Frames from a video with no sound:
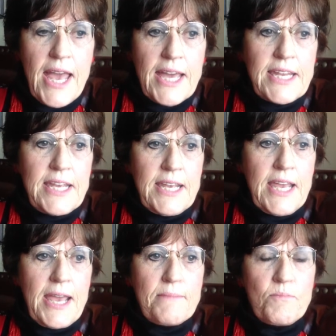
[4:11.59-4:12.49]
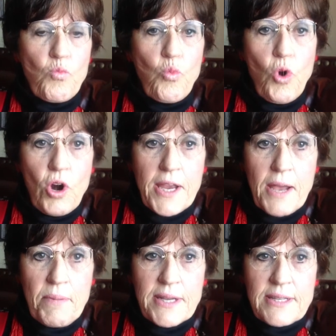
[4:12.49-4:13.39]
and he came roaring
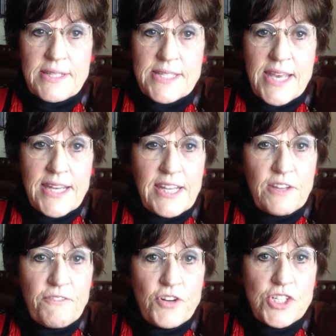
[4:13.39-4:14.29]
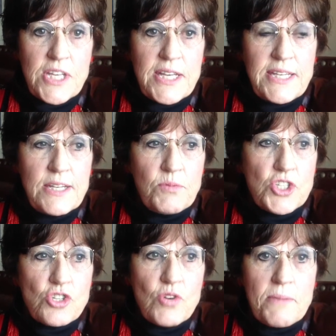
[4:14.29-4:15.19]
up onto the sand, and the first thing he did was
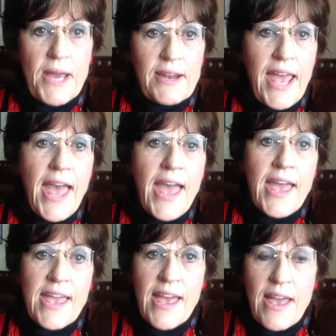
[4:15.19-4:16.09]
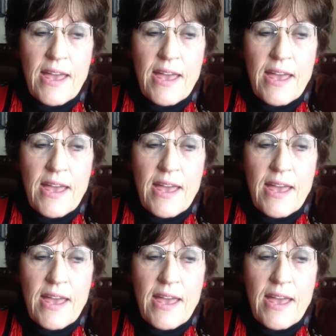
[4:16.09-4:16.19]
scream out, "Hey!